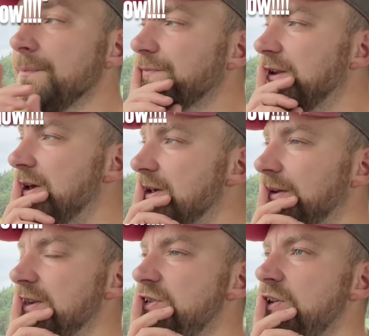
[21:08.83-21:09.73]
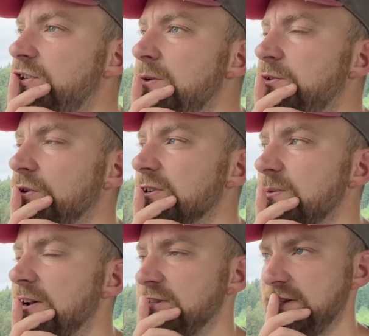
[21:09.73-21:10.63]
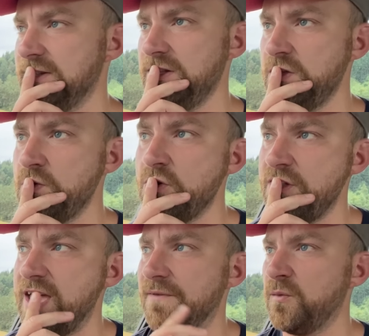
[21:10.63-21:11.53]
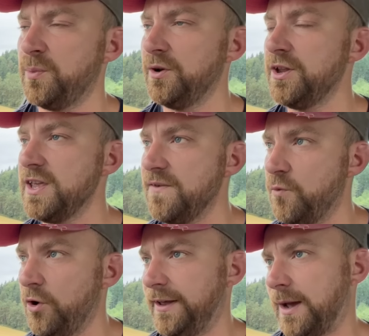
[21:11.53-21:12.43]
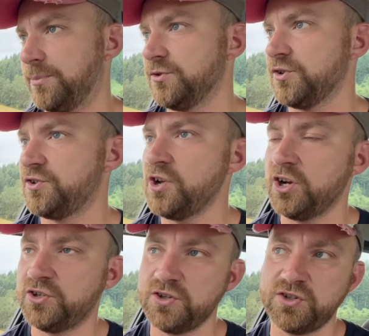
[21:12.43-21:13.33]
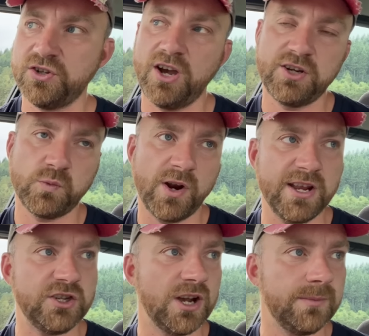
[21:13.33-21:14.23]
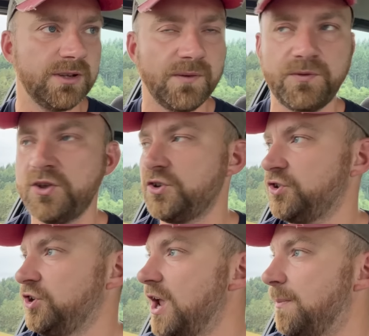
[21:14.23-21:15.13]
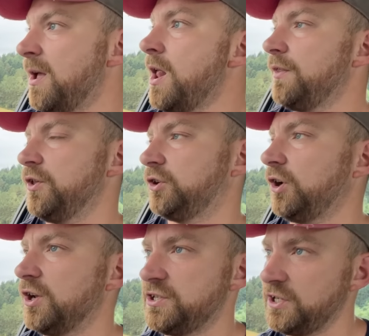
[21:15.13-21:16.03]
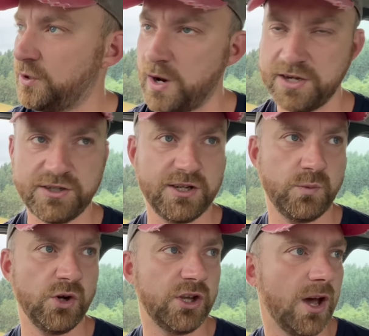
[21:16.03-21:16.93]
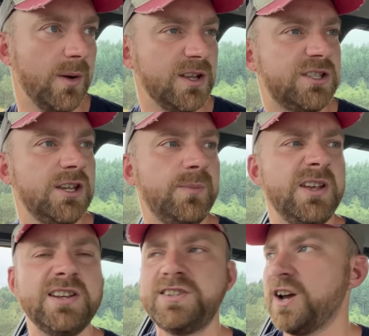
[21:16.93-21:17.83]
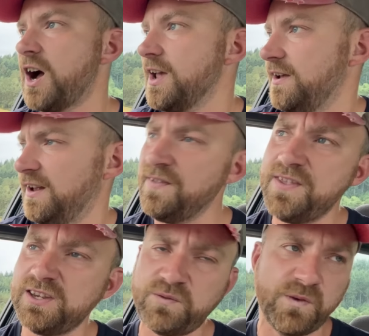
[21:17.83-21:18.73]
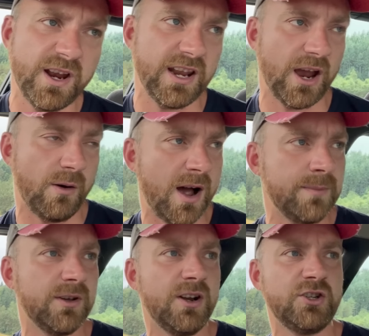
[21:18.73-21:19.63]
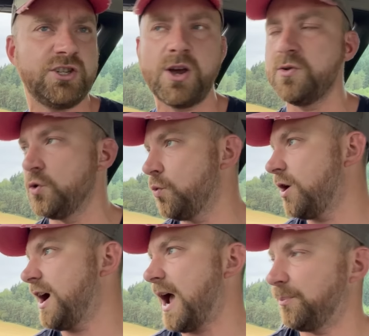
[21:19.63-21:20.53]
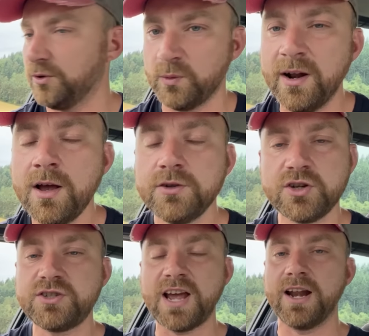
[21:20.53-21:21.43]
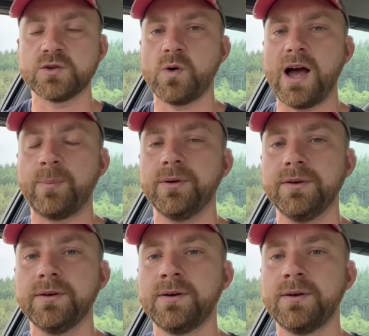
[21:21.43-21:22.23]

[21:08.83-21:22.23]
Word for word: you know, you got these YouTube shorts where it's like, you will never believe what happened to such and such when he jumped off this ship. The consequences were going to be dire. In this video, I'm going to show you what happened when, just tell us what happened.